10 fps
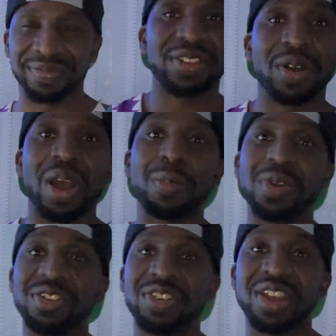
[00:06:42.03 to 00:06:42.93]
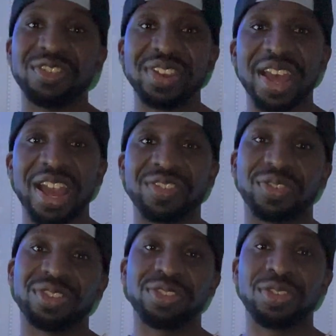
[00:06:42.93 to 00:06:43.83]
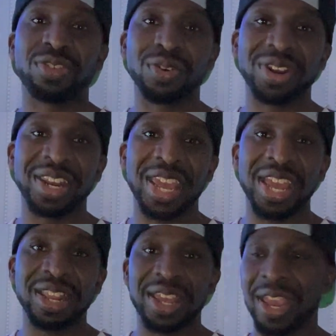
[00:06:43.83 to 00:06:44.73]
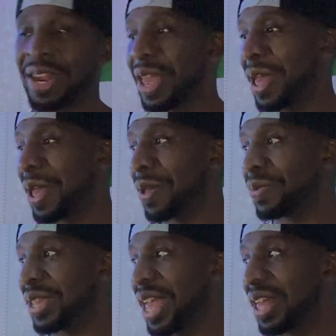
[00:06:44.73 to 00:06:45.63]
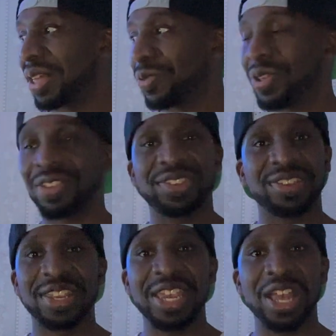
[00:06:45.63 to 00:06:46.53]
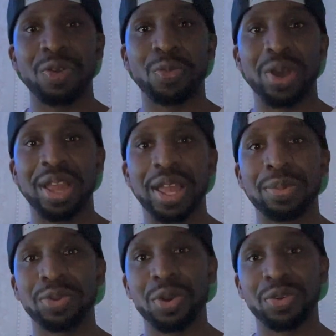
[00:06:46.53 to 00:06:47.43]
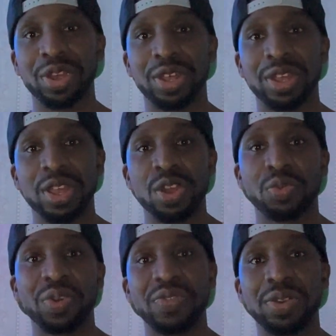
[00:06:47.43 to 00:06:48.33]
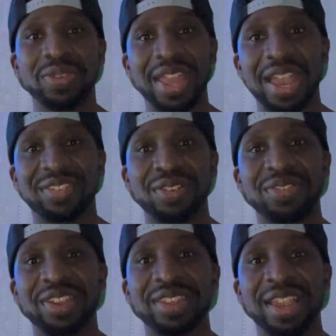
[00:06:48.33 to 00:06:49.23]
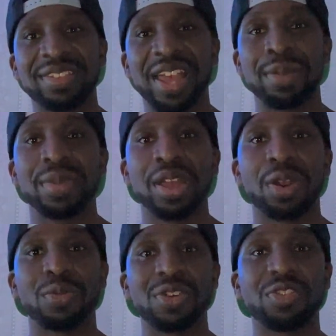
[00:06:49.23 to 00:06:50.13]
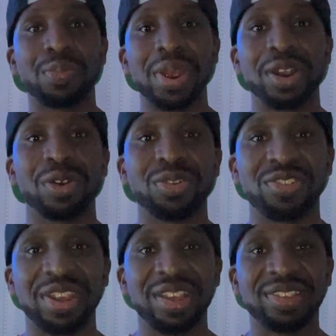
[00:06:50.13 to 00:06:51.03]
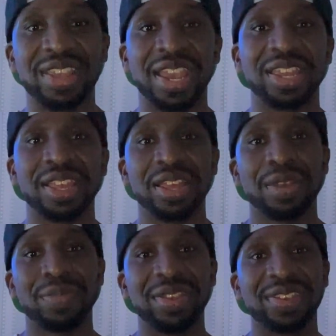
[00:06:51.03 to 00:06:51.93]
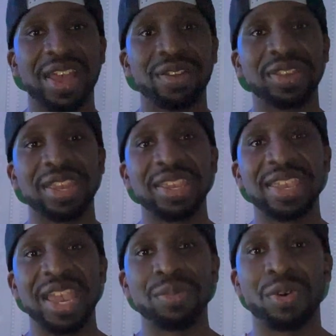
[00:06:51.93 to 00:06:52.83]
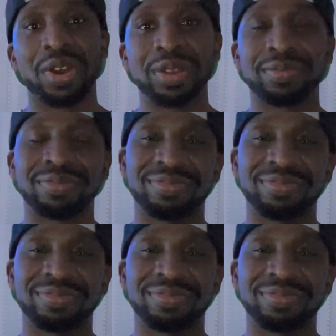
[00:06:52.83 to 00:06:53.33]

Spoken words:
So I appreciate you guys for tuning in, and yeah, we'll see what I'm gonna review next. Until next time, Retro Bear OG saying peace out, game on.